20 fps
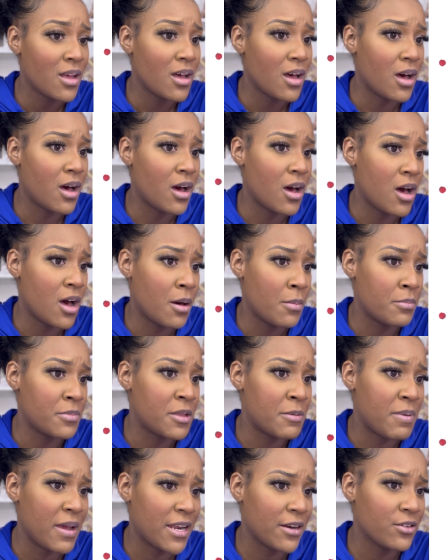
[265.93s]
The
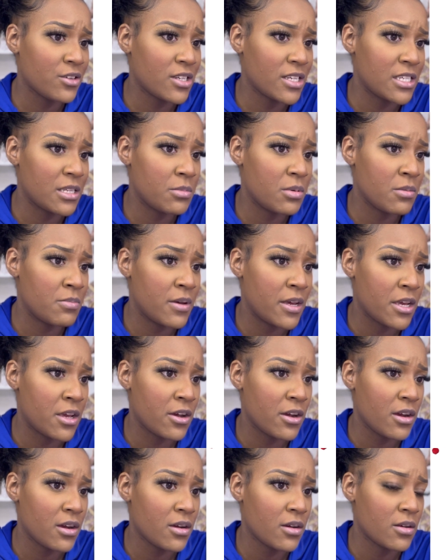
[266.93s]
banners need to be
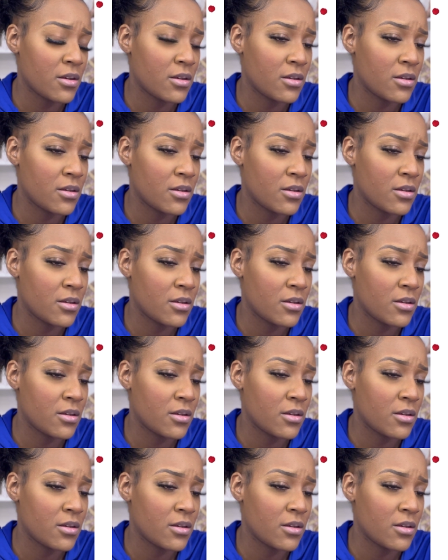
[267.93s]
bigger